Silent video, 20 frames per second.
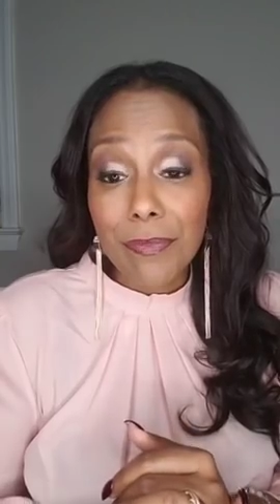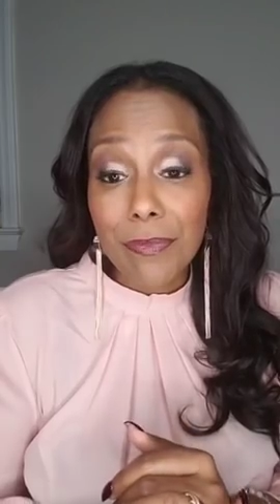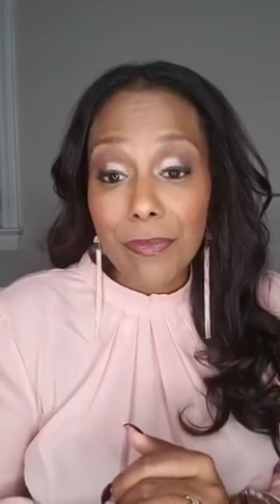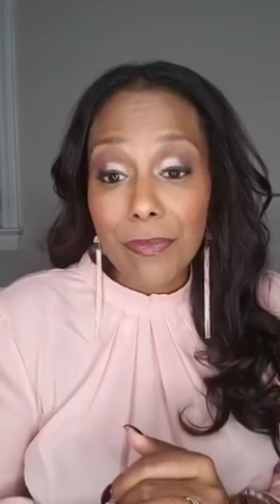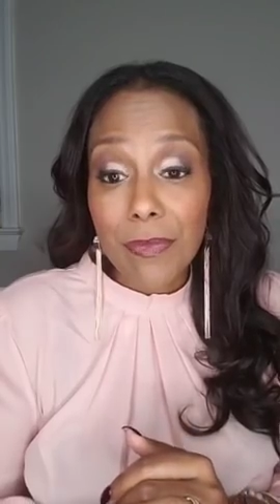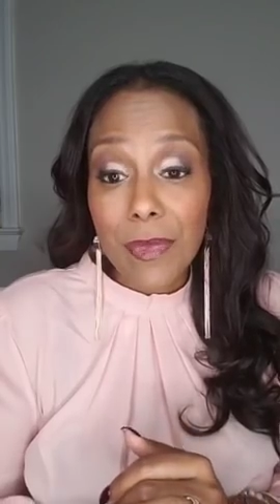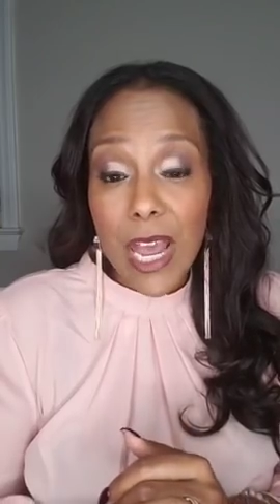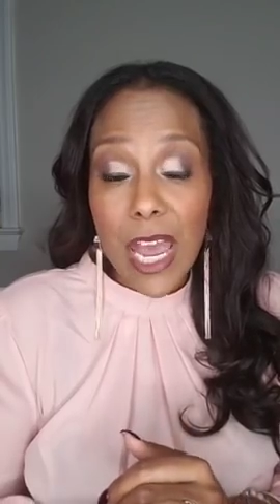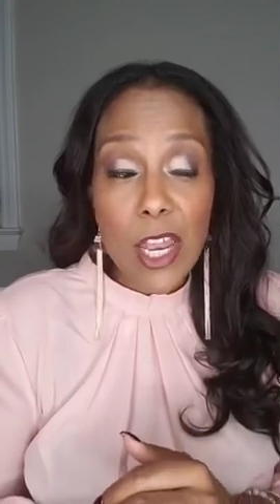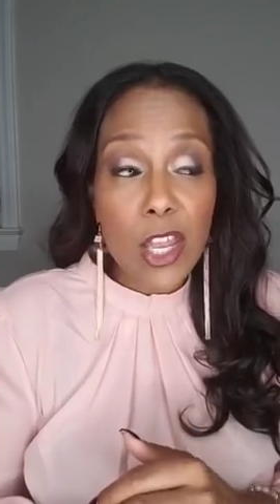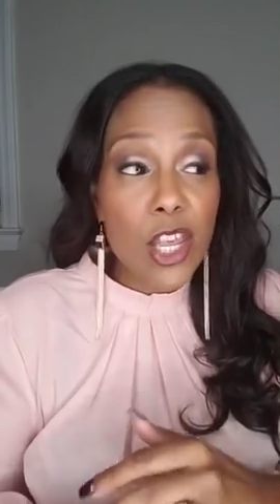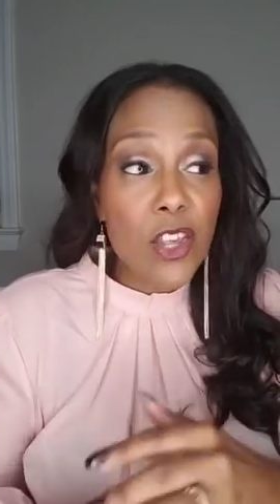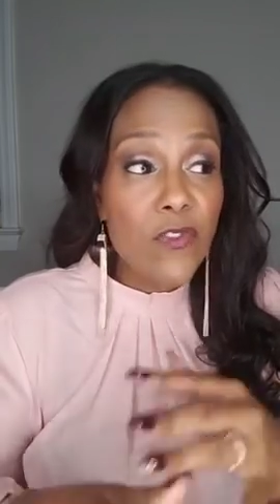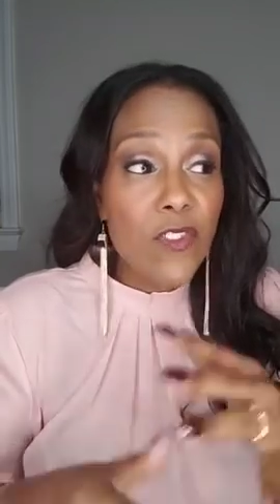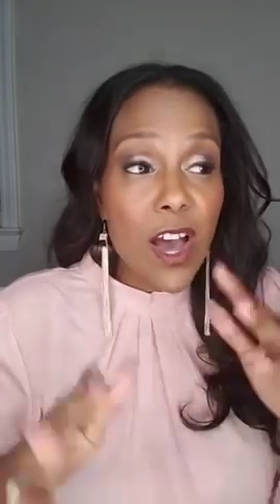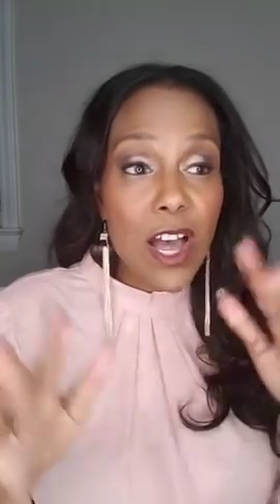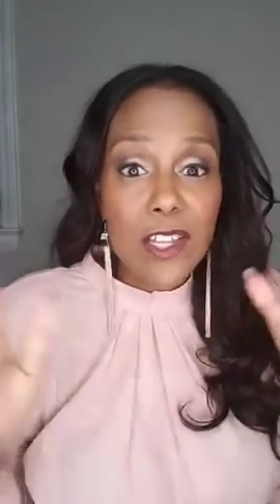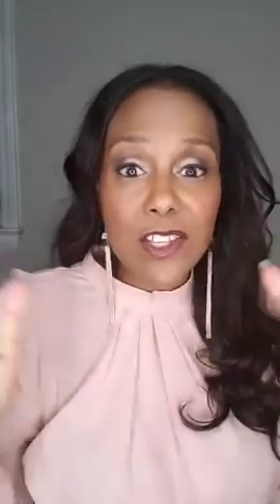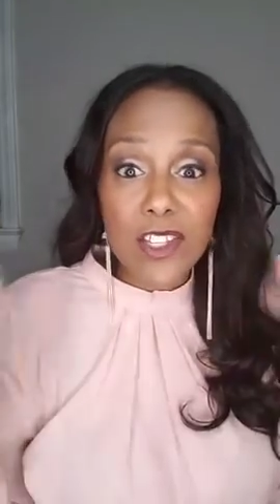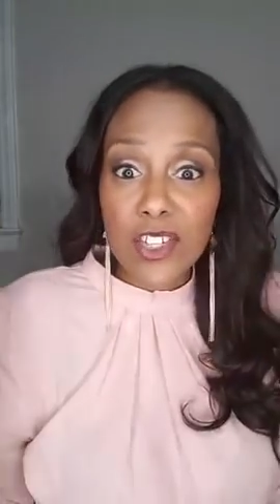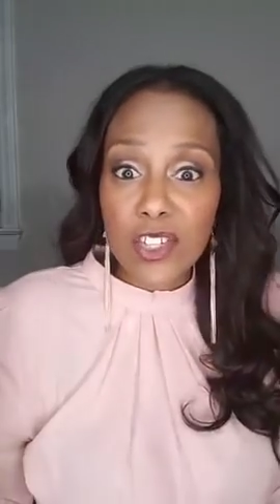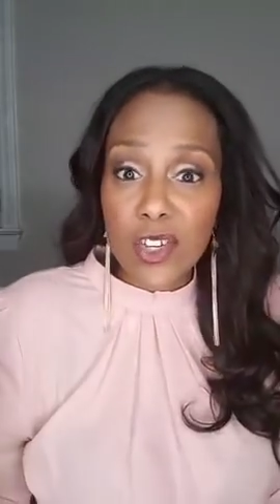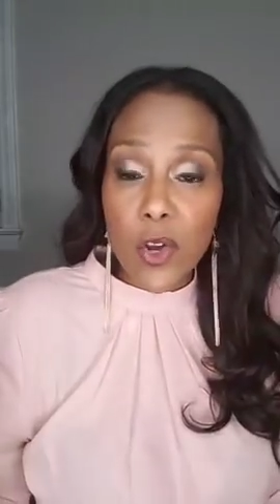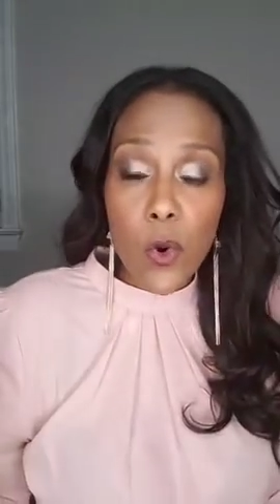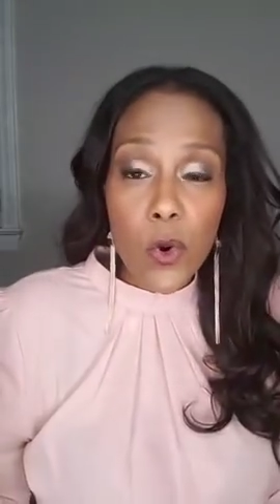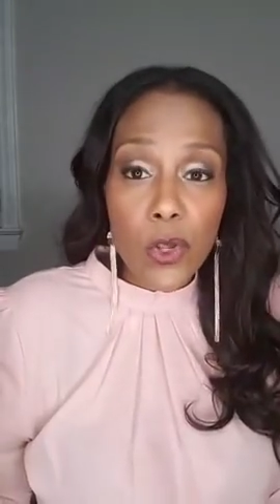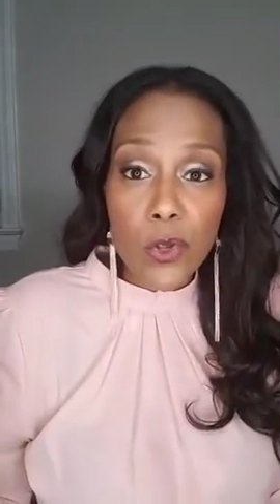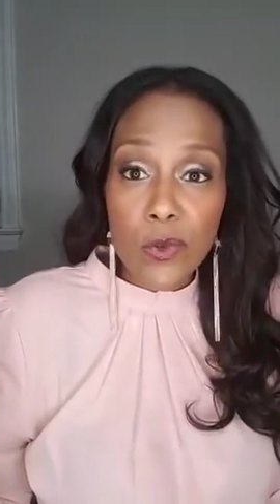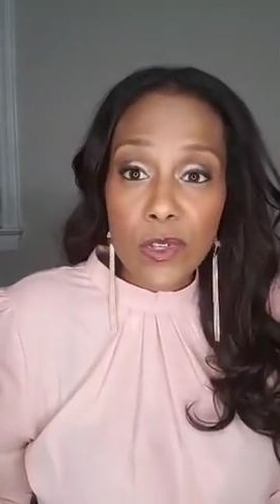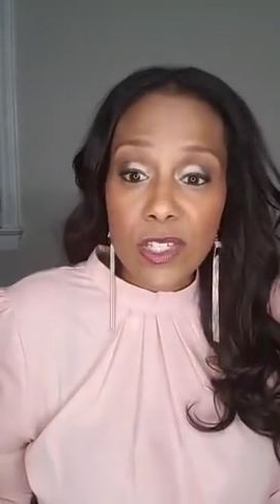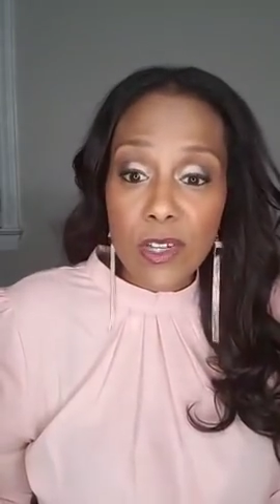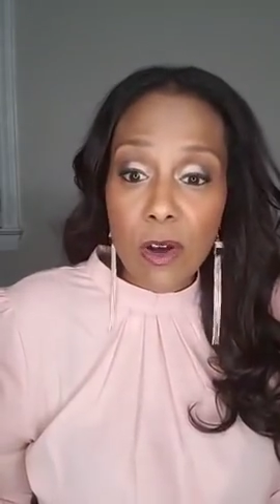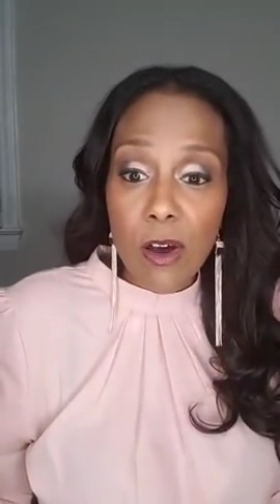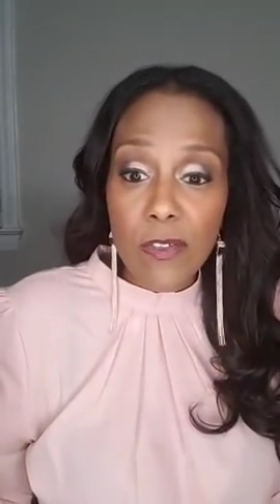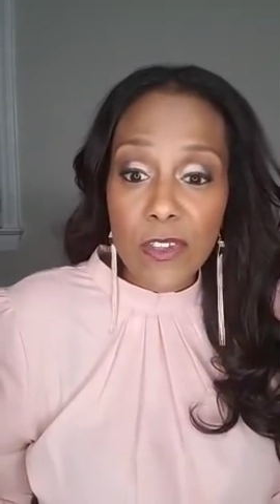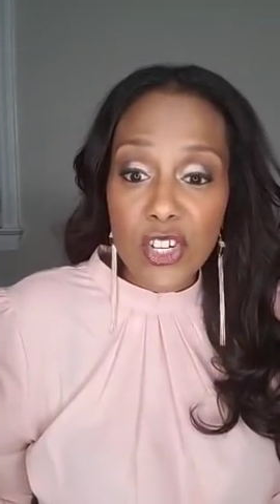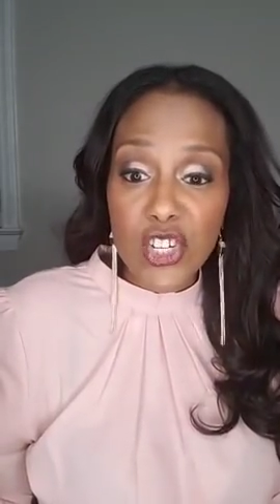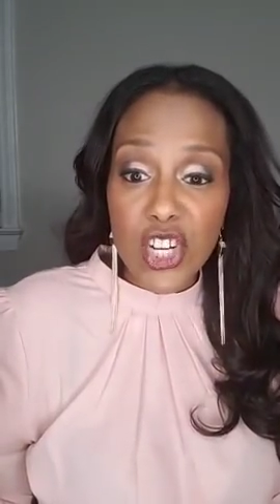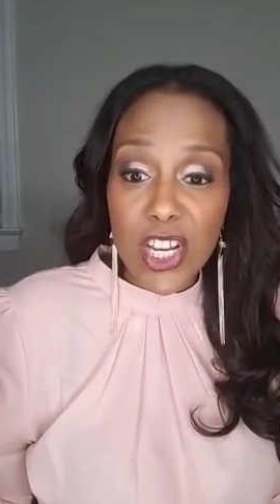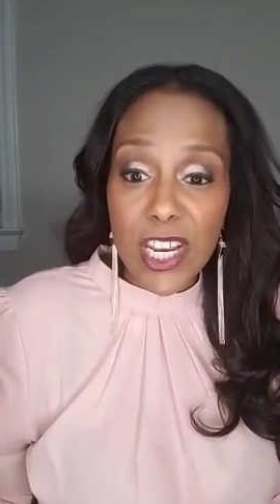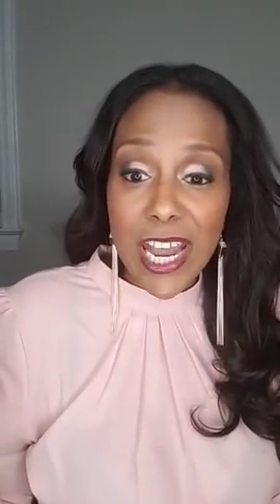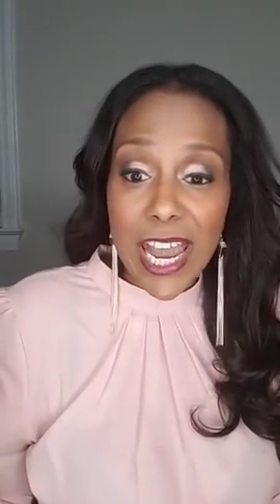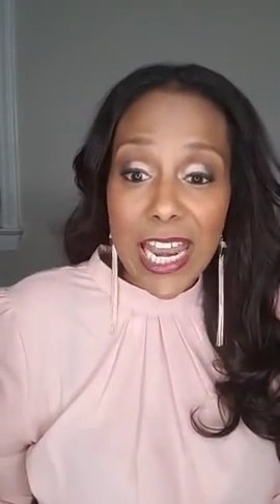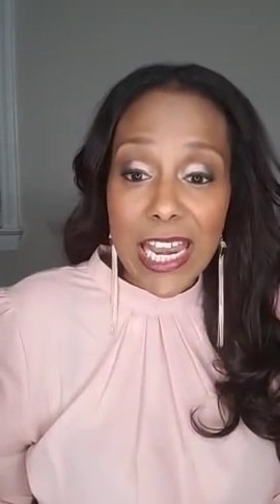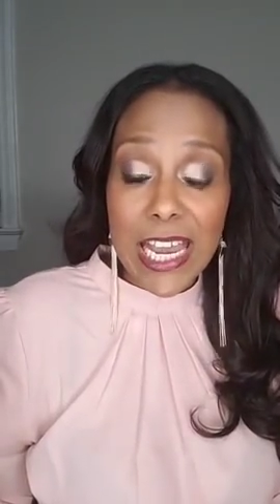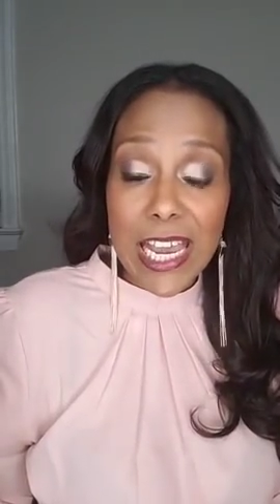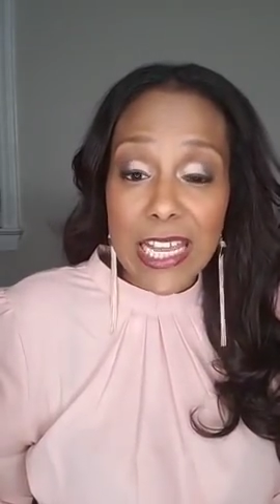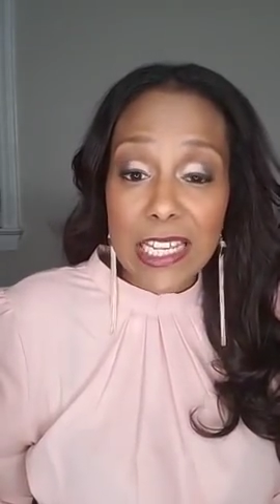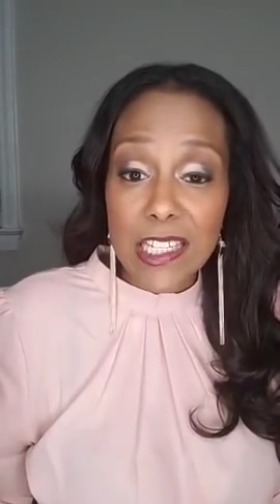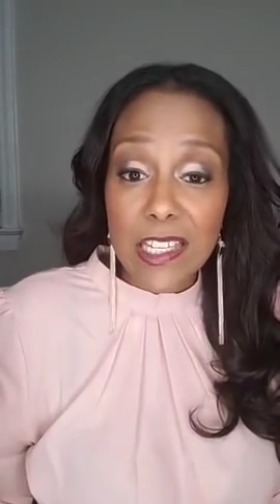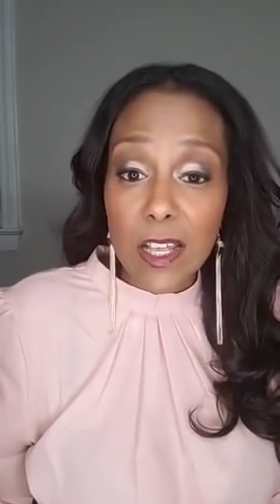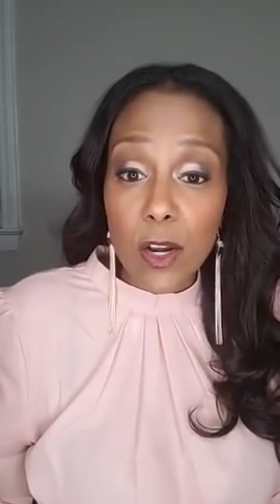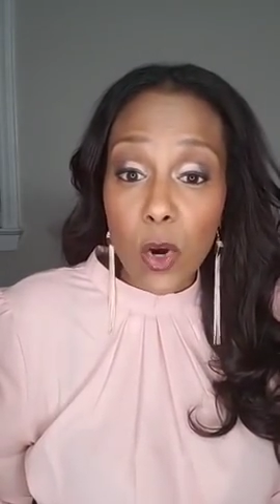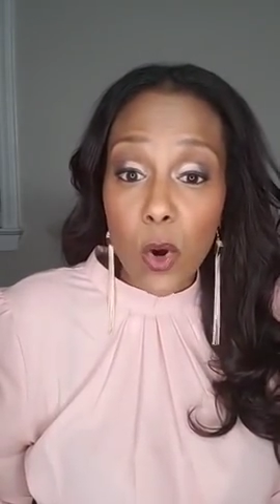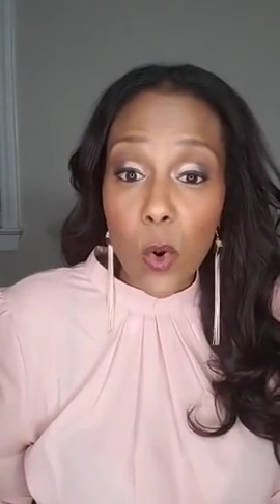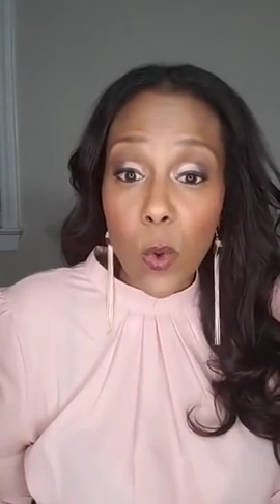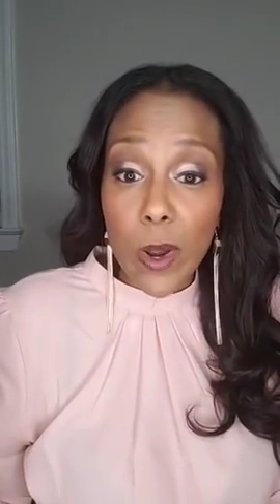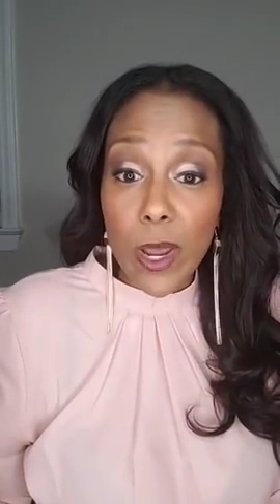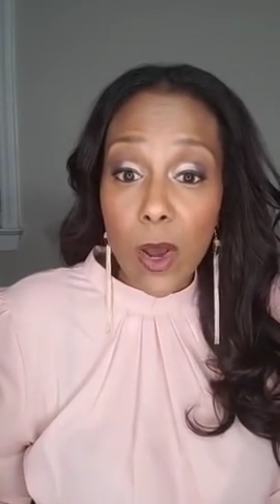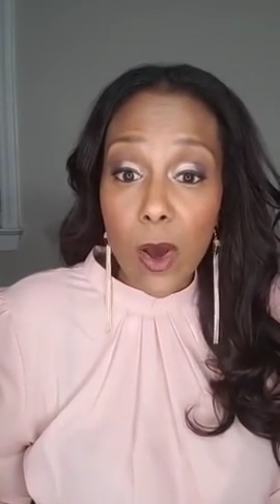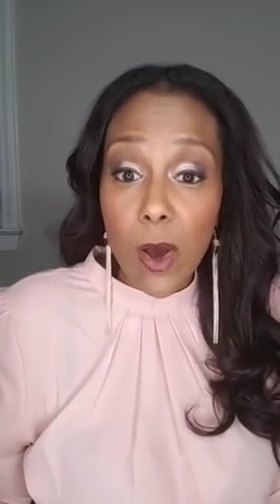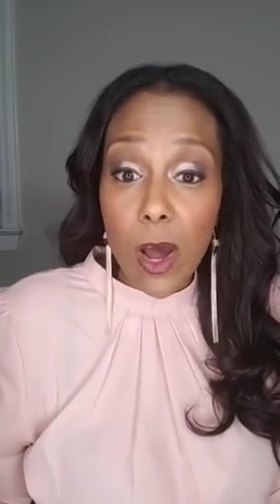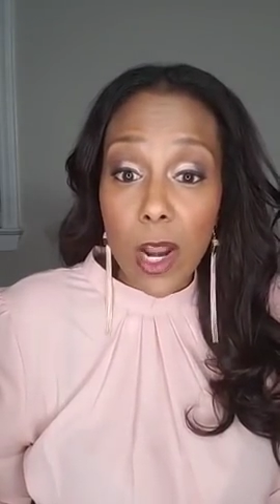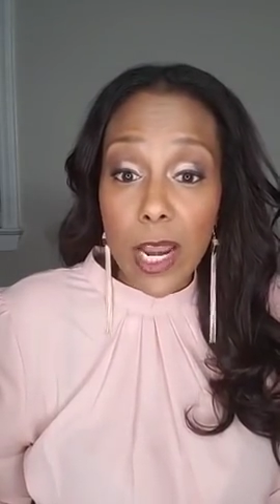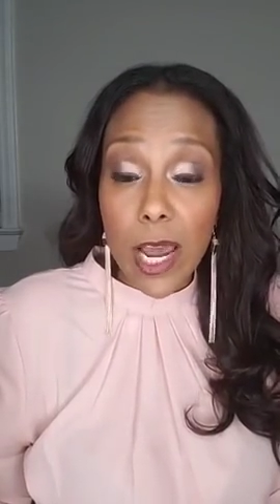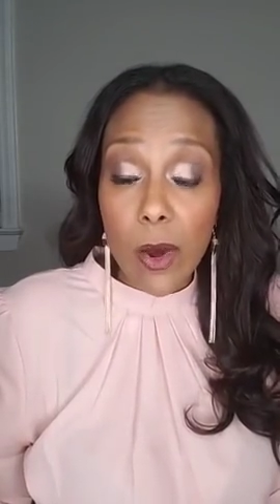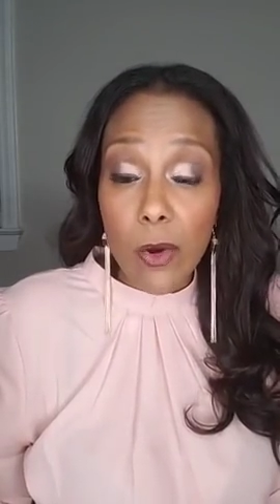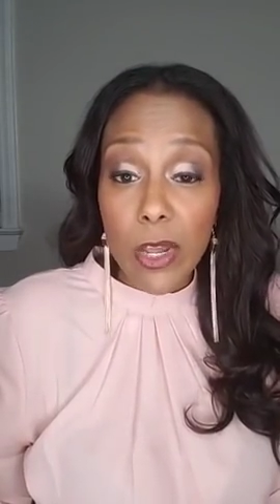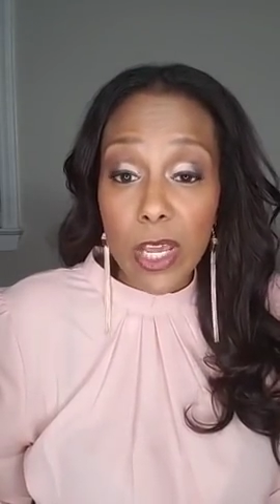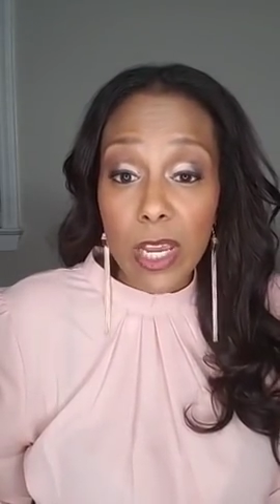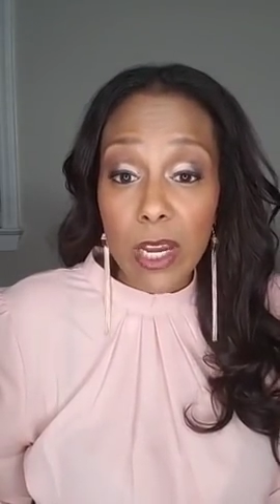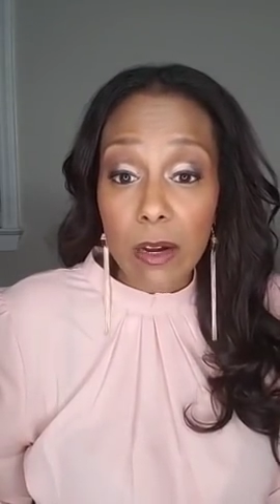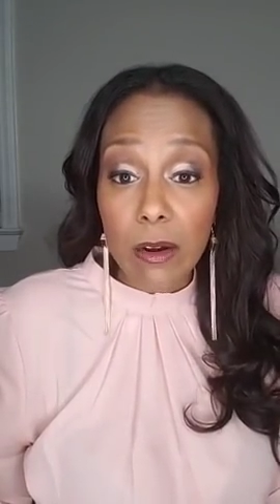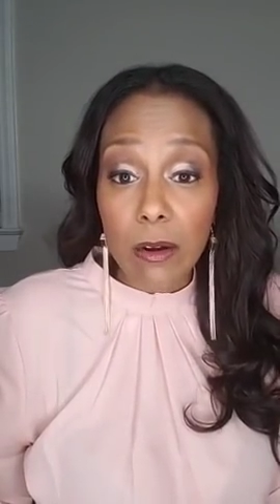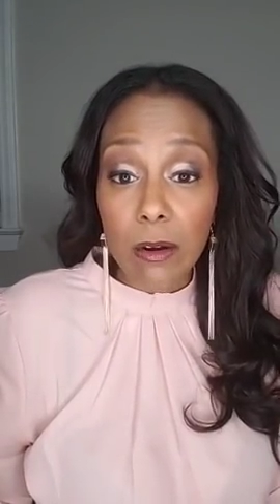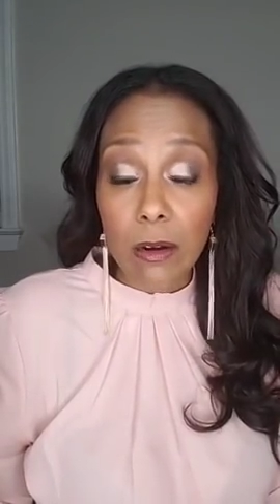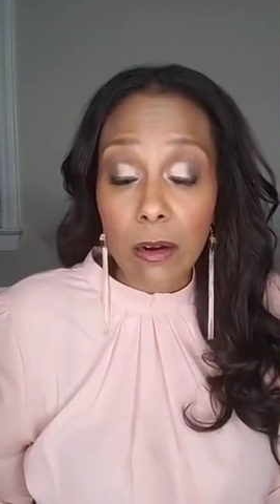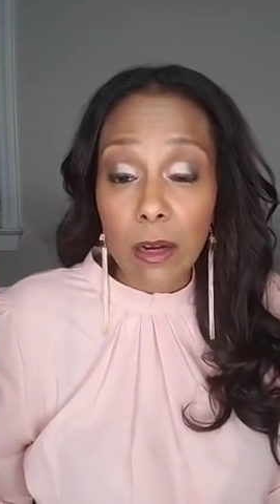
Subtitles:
And you've gotten so used to all the shenanigans that are going on out here